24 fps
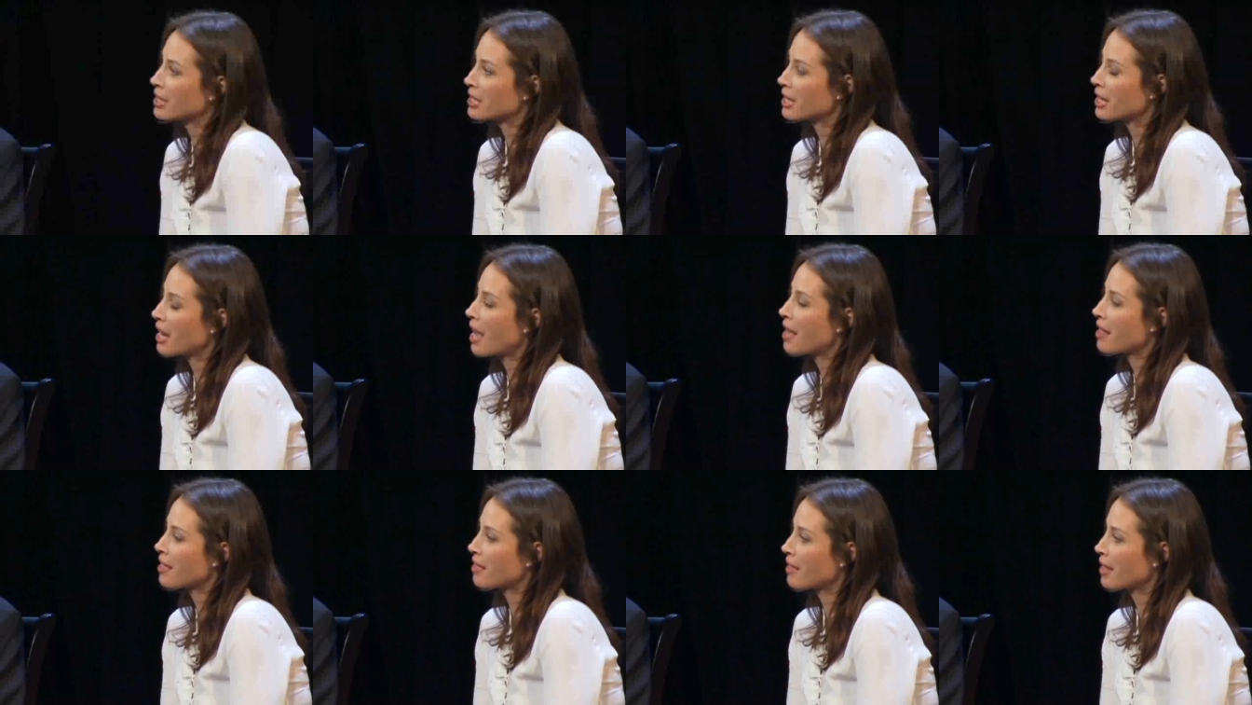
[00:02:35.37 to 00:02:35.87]

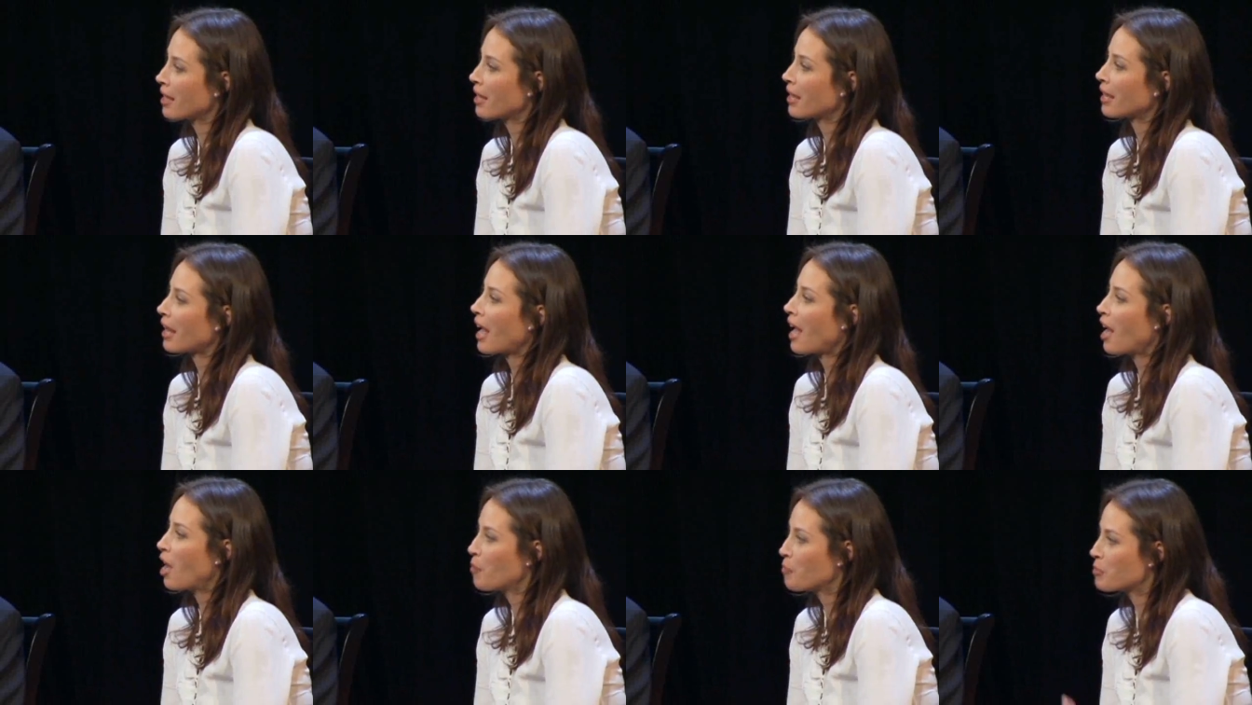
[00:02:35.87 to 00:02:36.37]
Supermodel
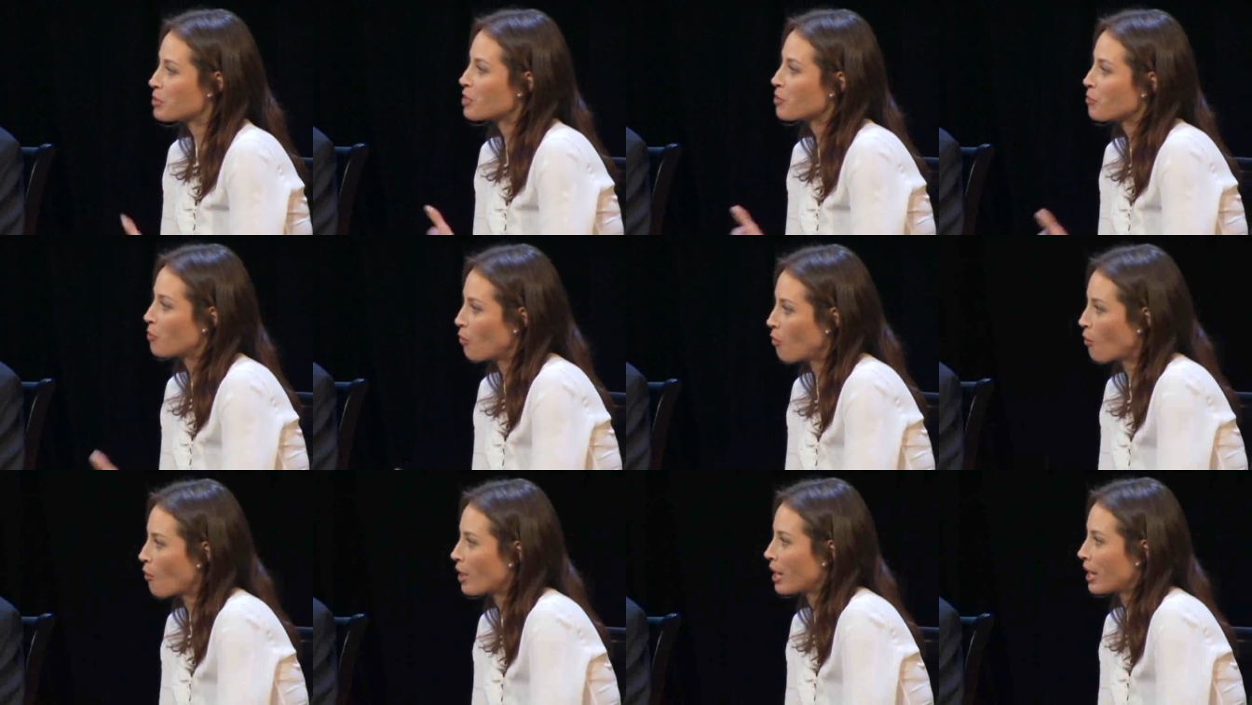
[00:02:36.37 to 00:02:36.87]
Christy
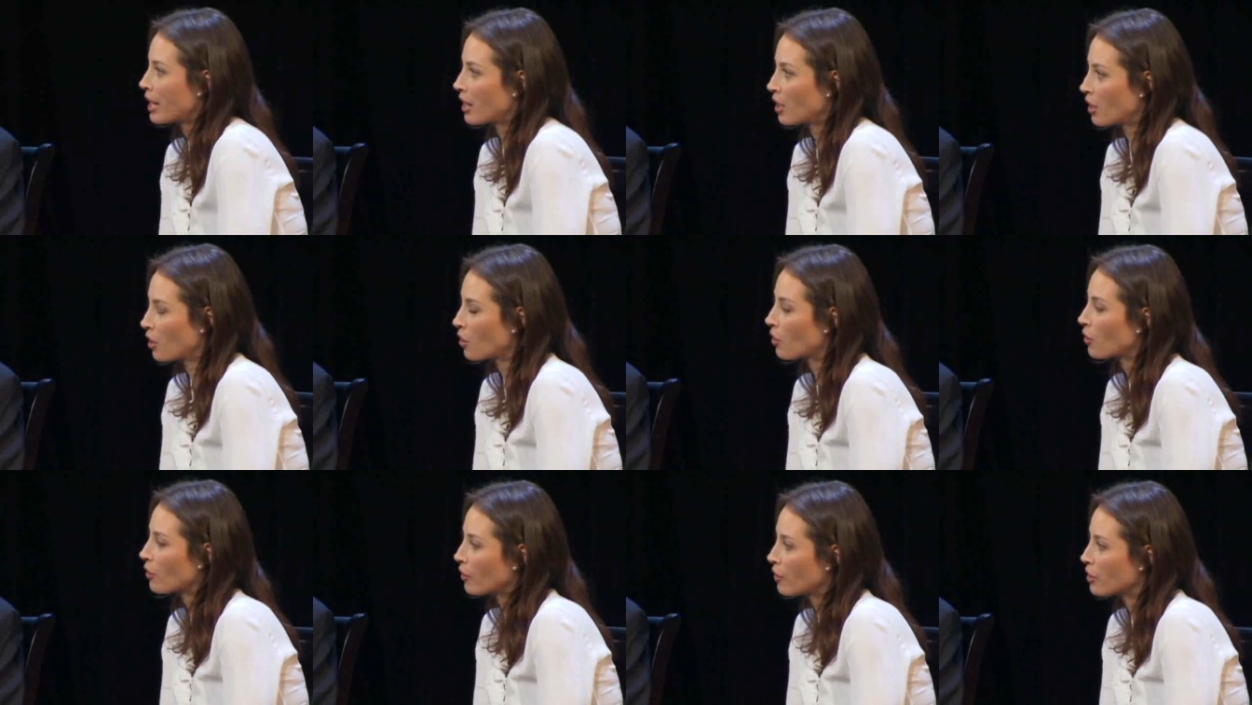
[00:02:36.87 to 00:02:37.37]
Turlington
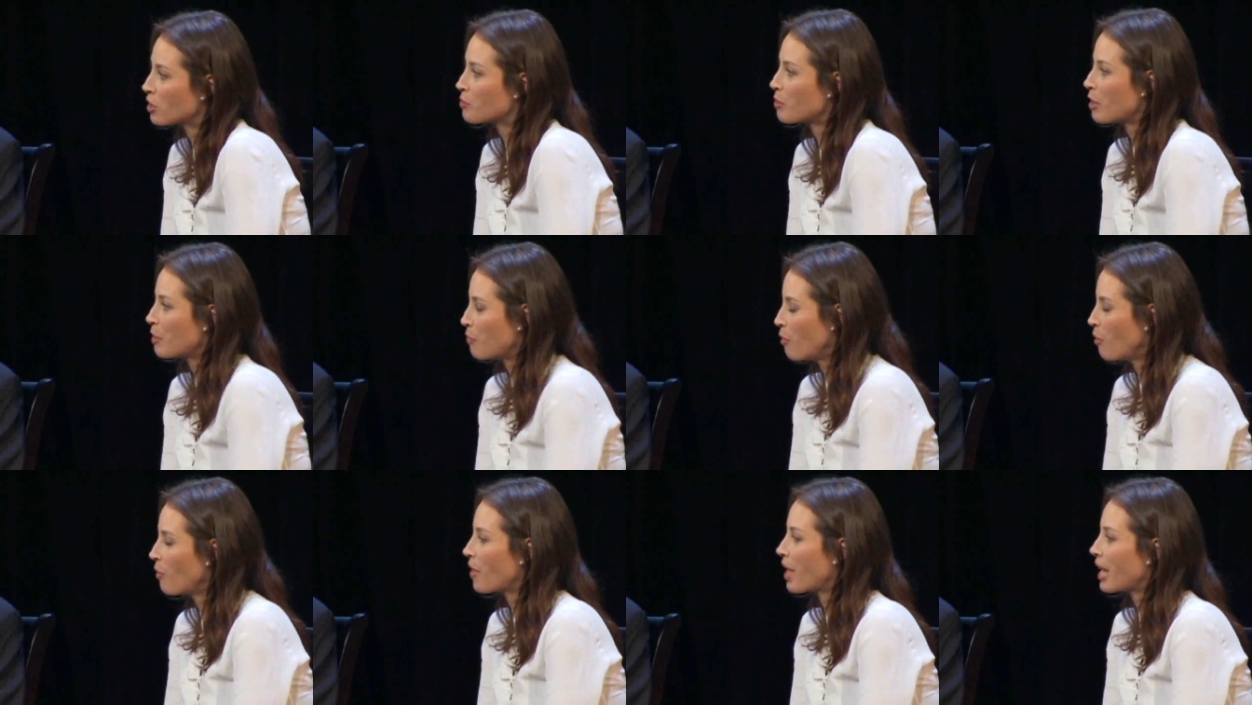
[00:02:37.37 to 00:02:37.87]
Burns is
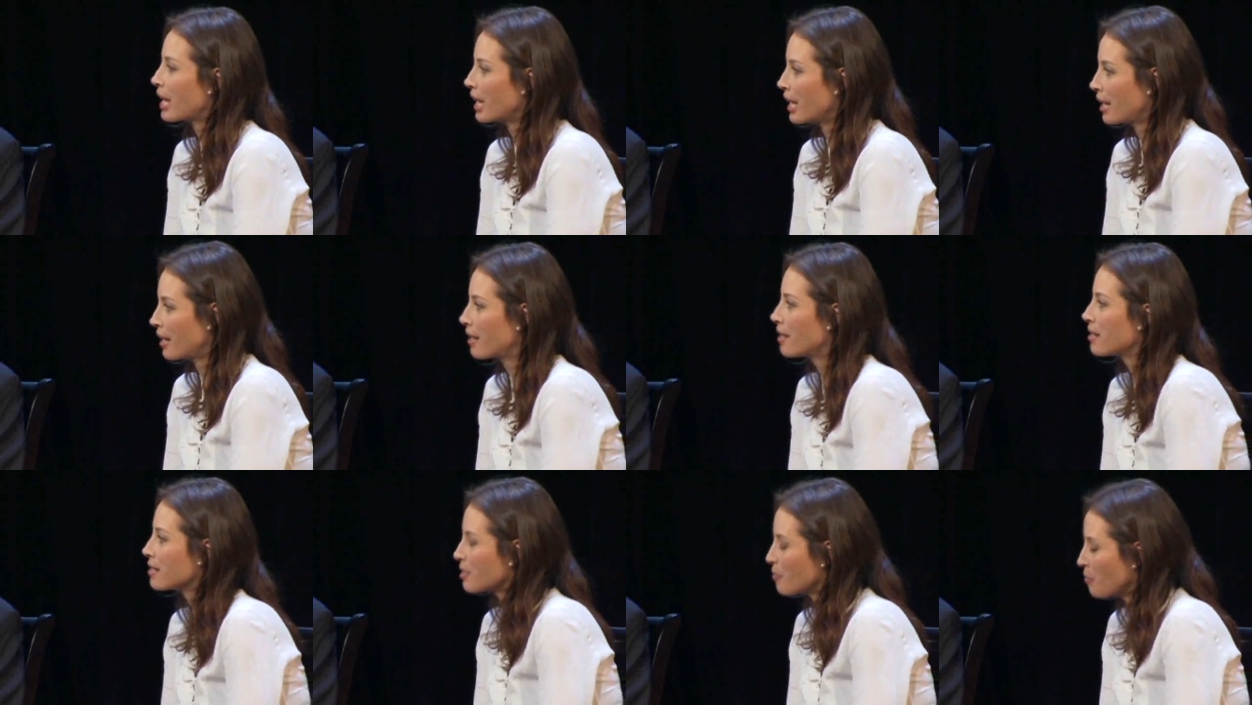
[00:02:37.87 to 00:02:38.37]
also a
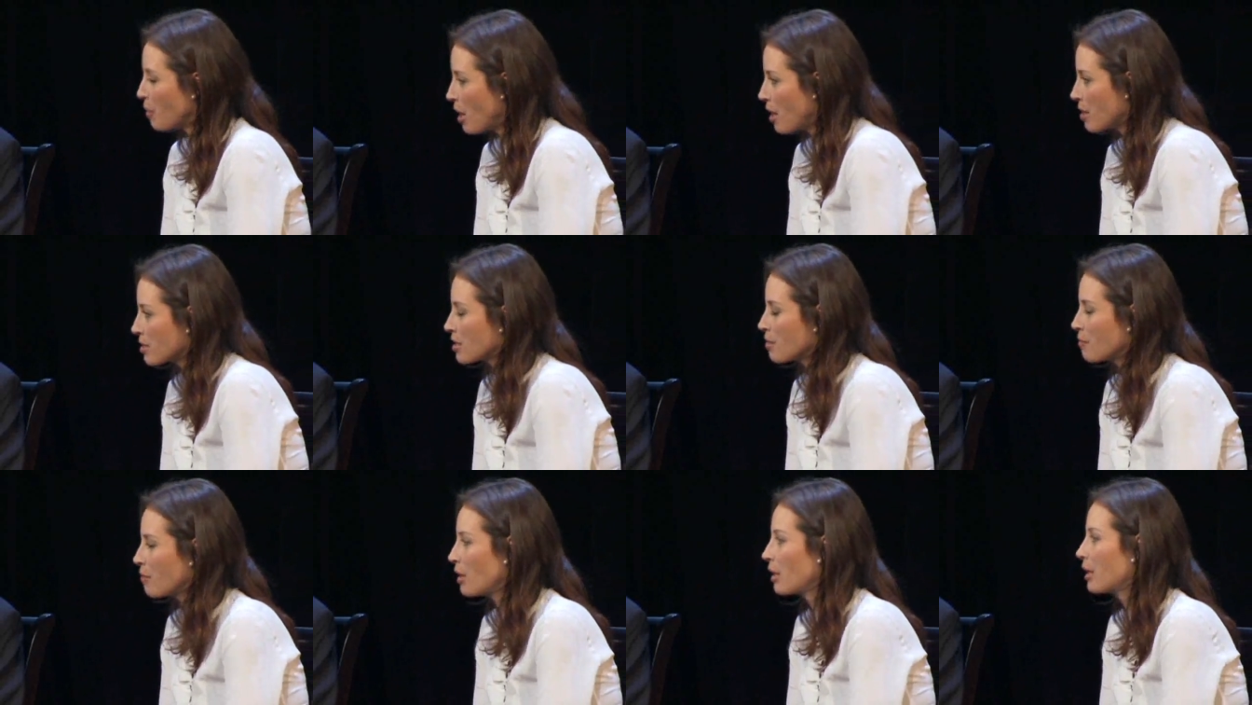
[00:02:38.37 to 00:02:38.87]
maternal health
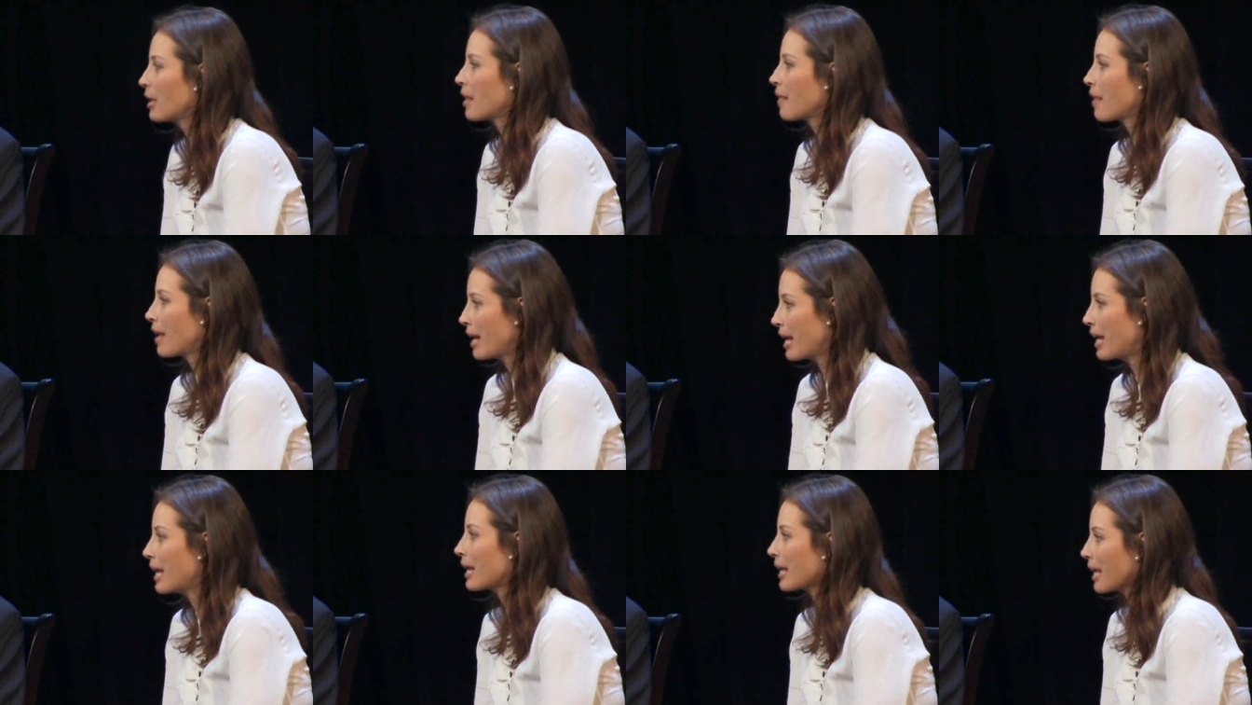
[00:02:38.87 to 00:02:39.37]
advocate
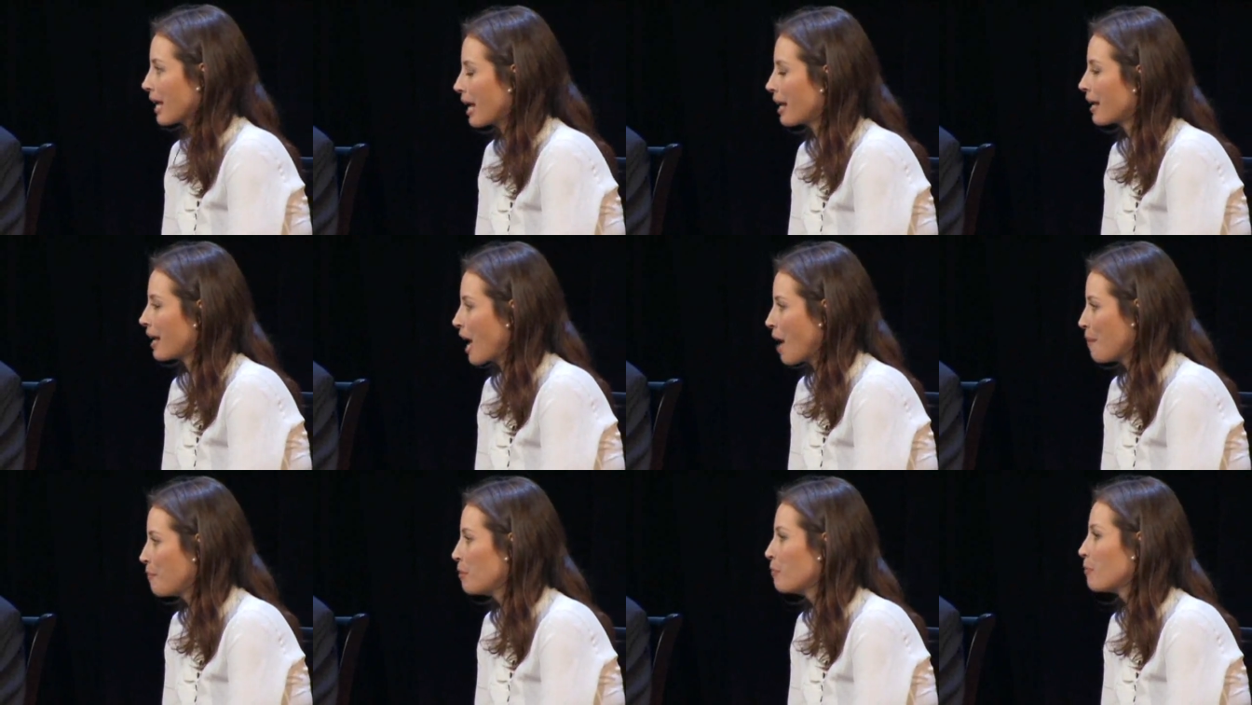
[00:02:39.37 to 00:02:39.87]
working with
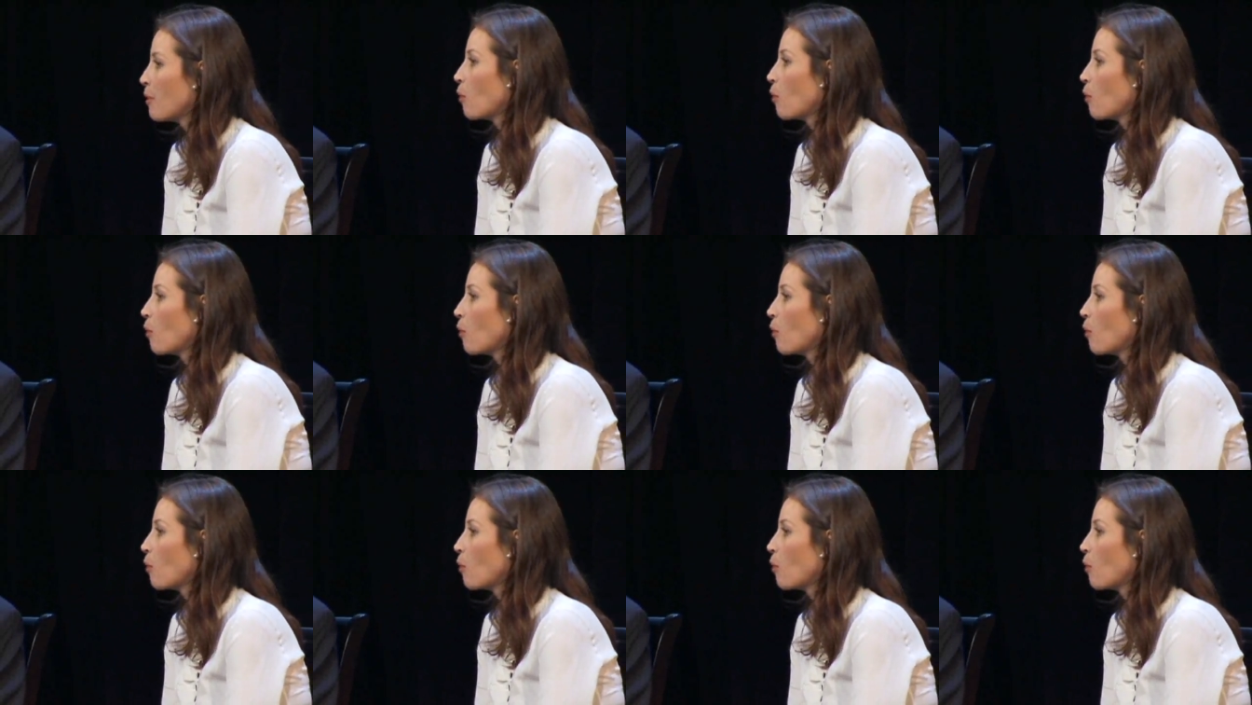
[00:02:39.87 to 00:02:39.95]
CARE.